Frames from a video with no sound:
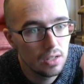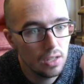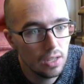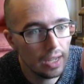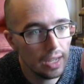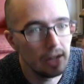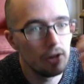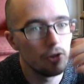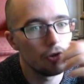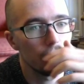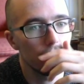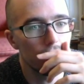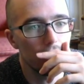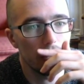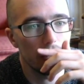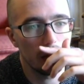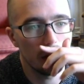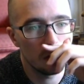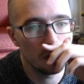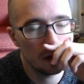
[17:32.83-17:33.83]

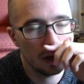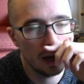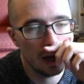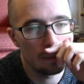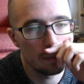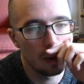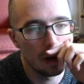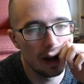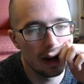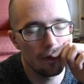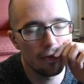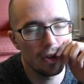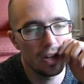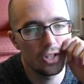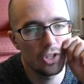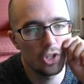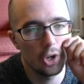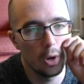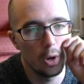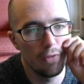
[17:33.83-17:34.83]
Interesting. Okay, but if
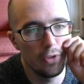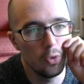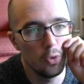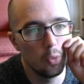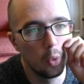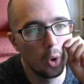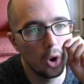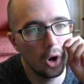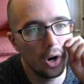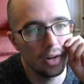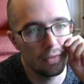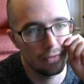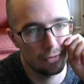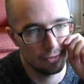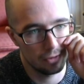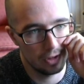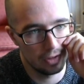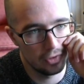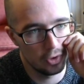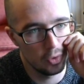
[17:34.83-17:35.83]

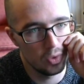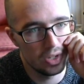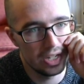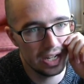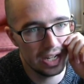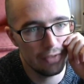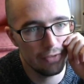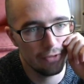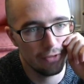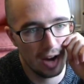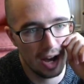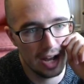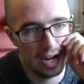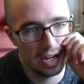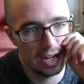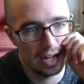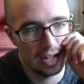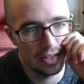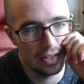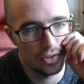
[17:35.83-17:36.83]
you did find
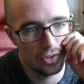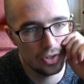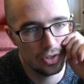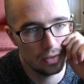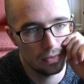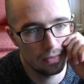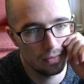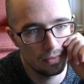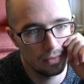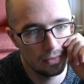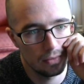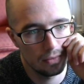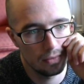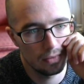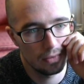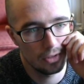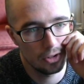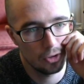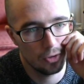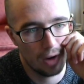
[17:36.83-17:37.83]
it in this
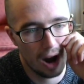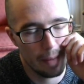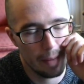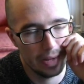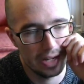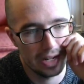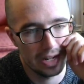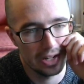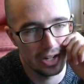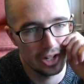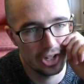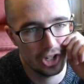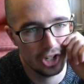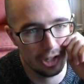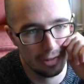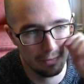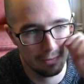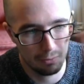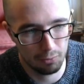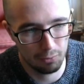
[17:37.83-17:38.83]
crappy condition,